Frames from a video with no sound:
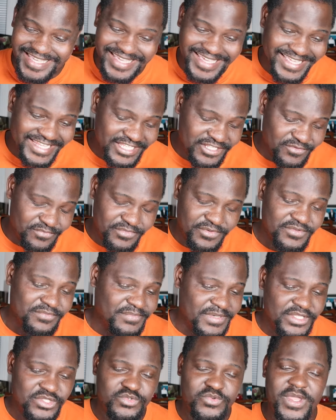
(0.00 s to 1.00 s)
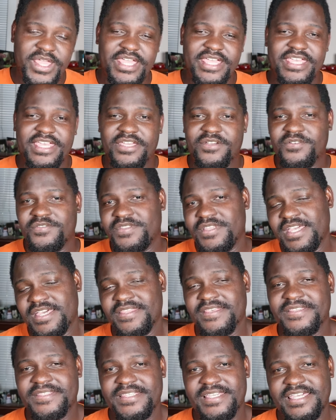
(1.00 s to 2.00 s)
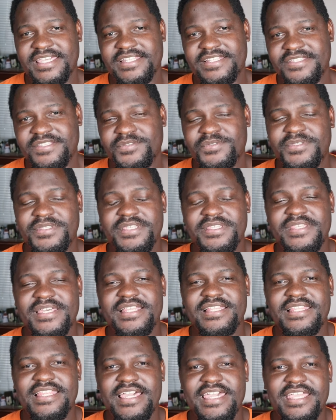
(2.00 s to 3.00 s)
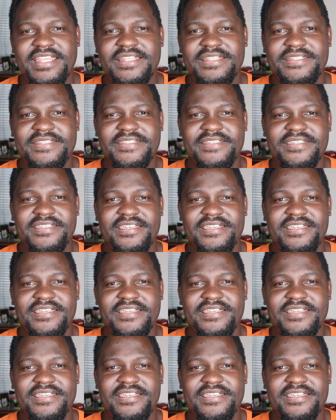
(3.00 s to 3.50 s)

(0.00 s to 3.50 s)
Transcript: and you put Madueke on the other side. You see that line?